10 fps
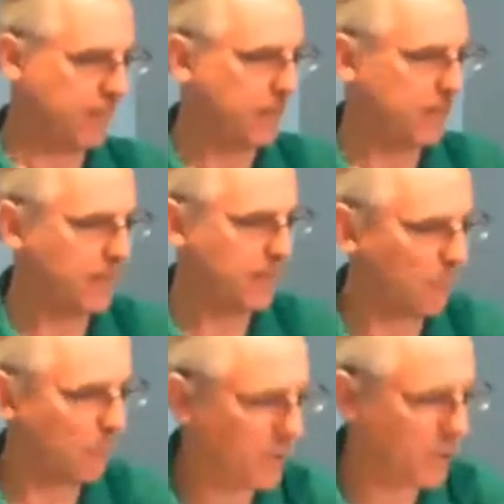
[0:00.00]
Now we
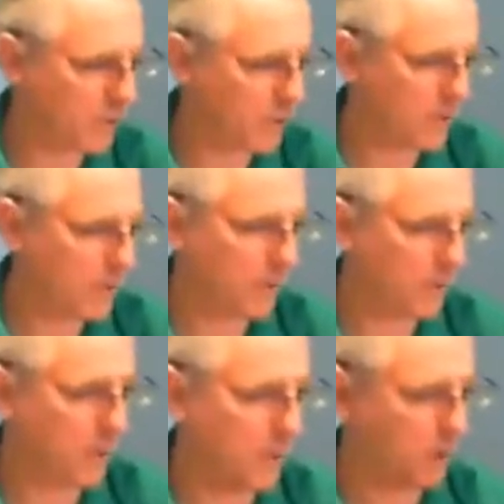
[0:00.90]
might just take a
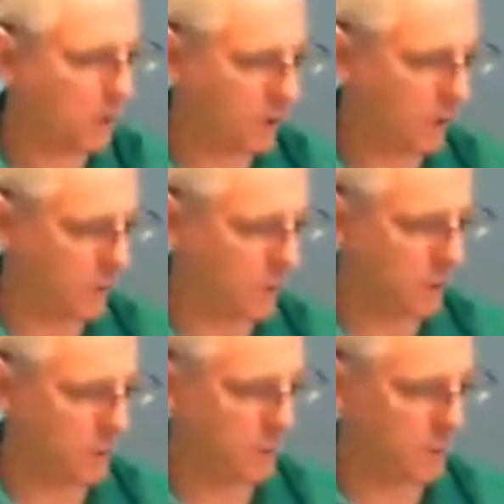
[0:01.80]
close
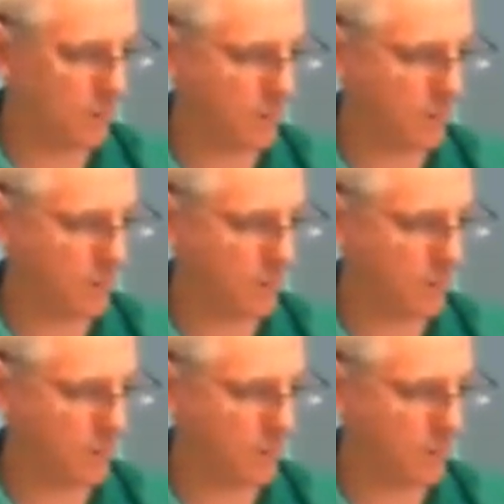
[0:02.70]
up of